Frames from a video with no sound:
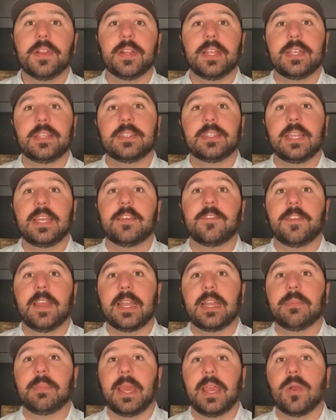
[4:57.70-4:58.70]
is the
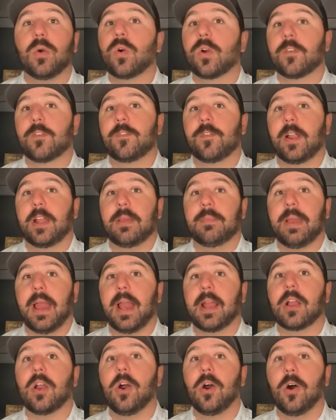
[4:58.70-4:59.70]
Fannie Mae or Freddie
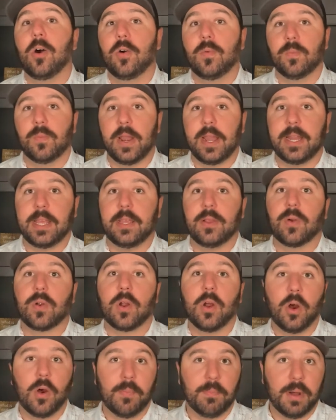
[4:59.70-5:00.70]
Mac Home Ready or
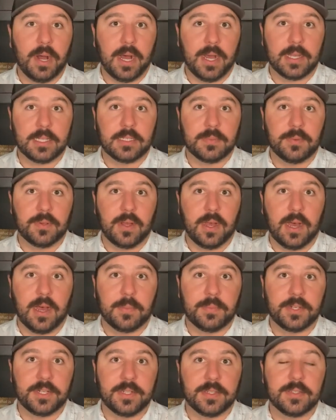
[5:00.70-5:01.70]
Home Possible
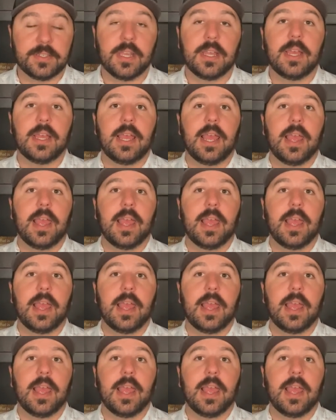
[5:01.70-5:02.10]
options.